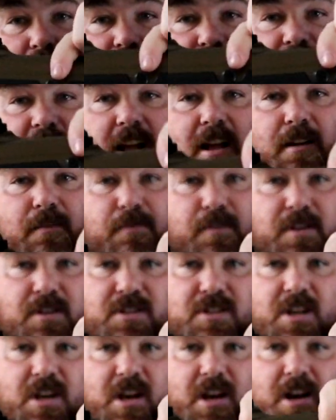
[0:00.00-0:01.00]
AR style, if you can
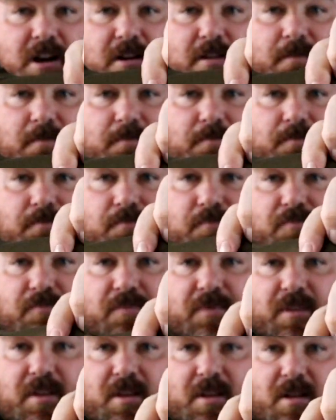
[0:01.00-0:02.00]
see here.
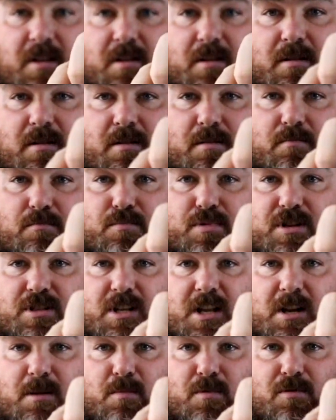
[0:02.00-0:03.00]
Press
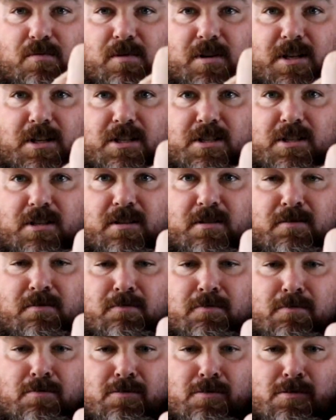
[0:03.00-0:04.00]
on the bolt release.